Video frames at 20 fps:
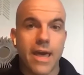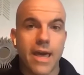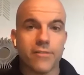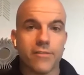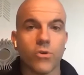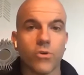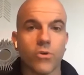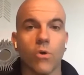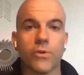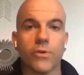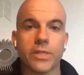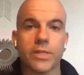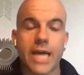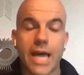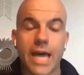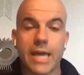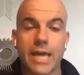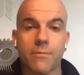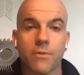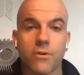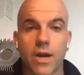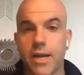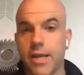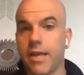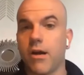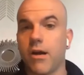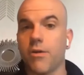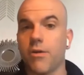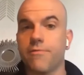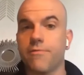And so over time,
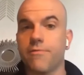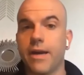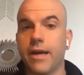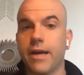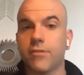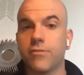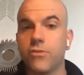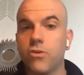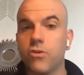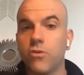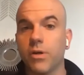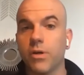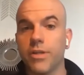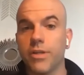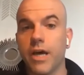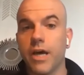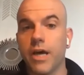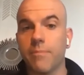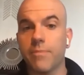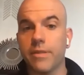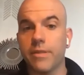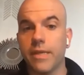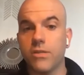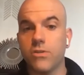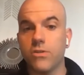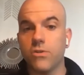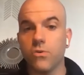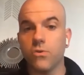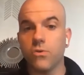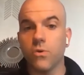chronic health effects do build up, and they
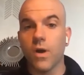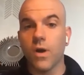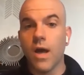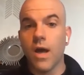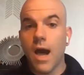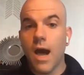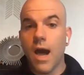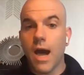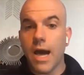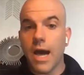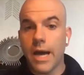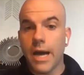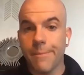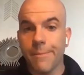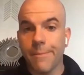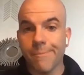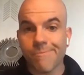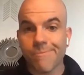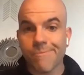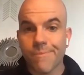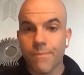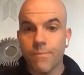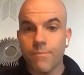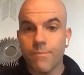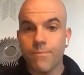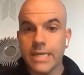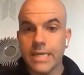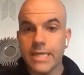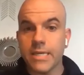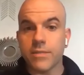do
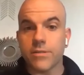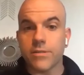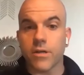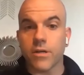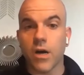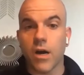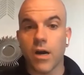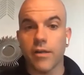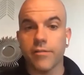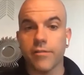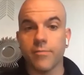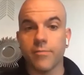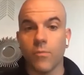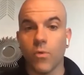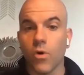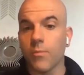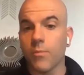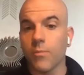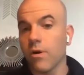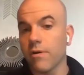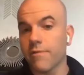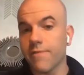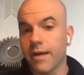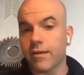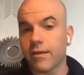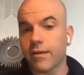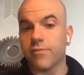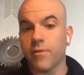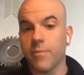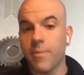begin to cause more and more
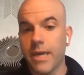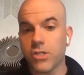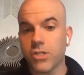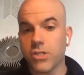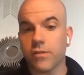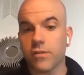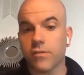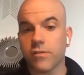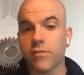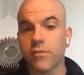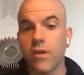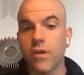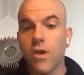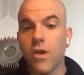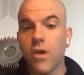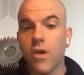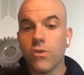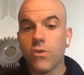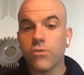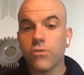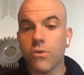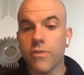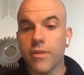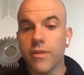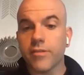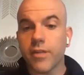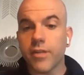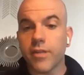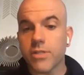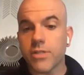effects for patients. So
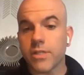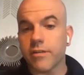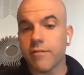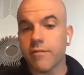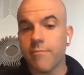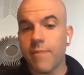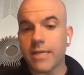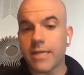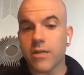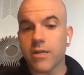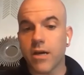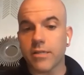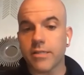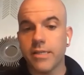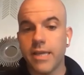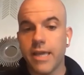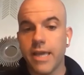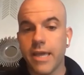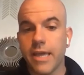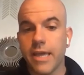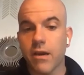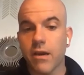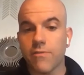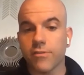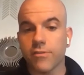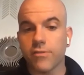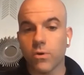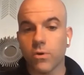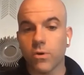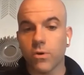the subject of my talk today are
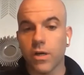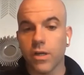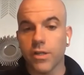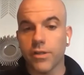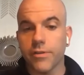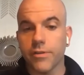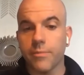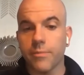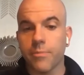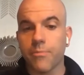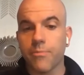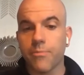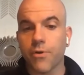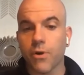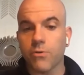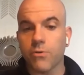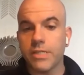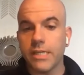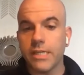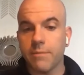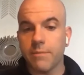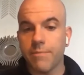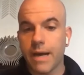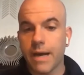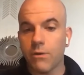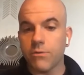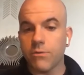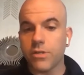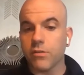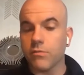the so-called
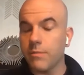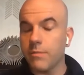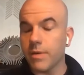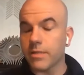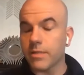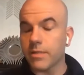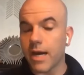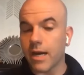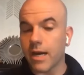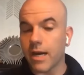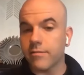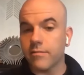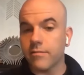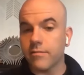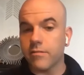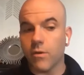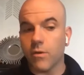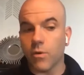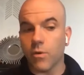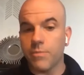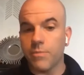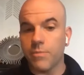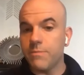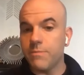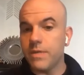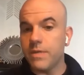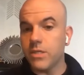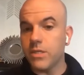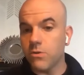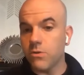protein-bound uremic toxins, or
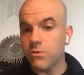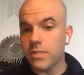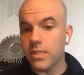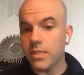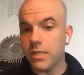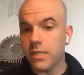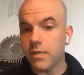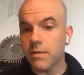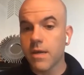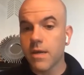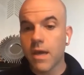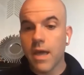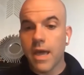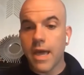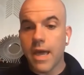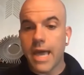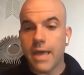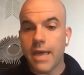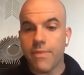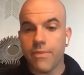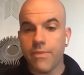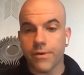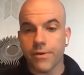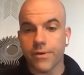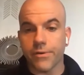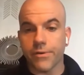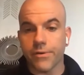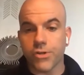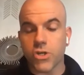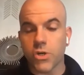PBUT, and
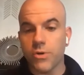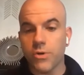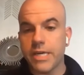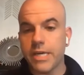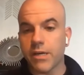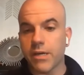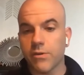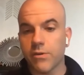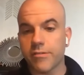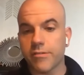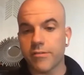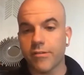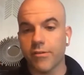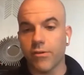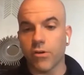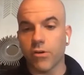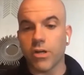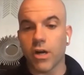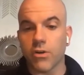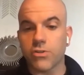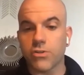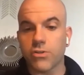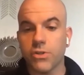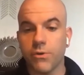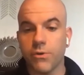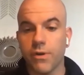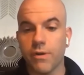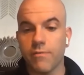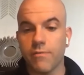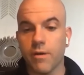they're shown here as this little
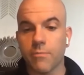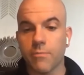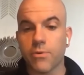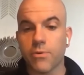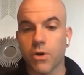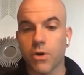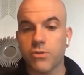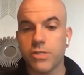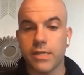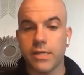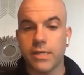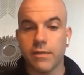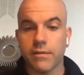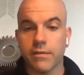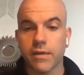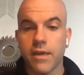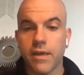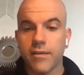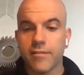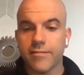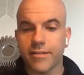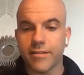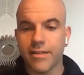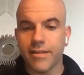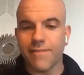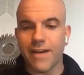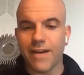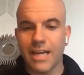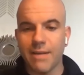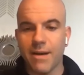cartoon of a protein
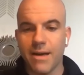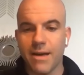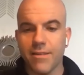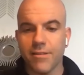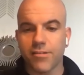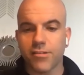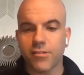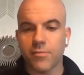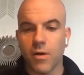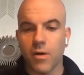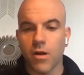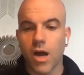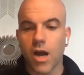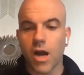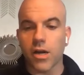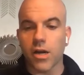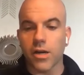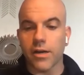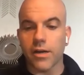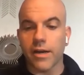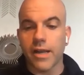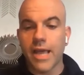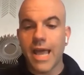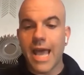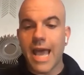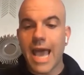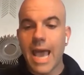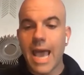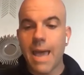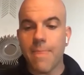signified by this small heart,
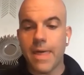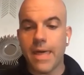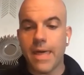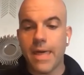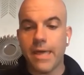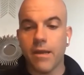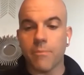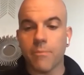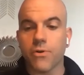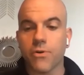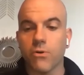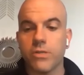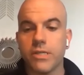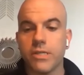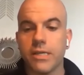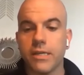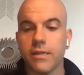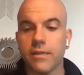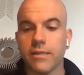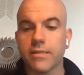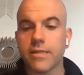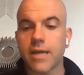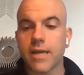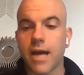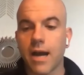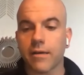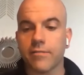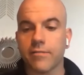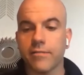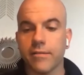and then a protein
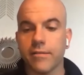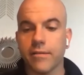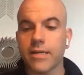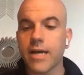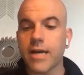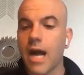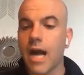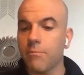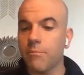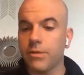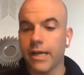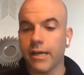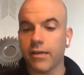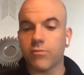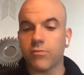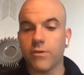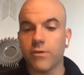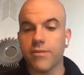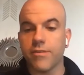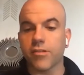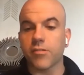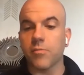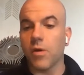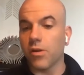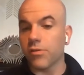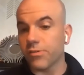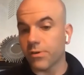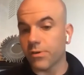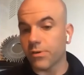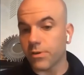toxin complex with a
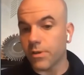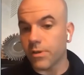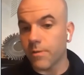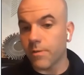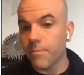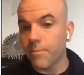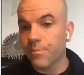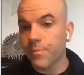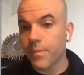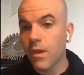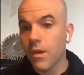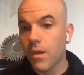small circle.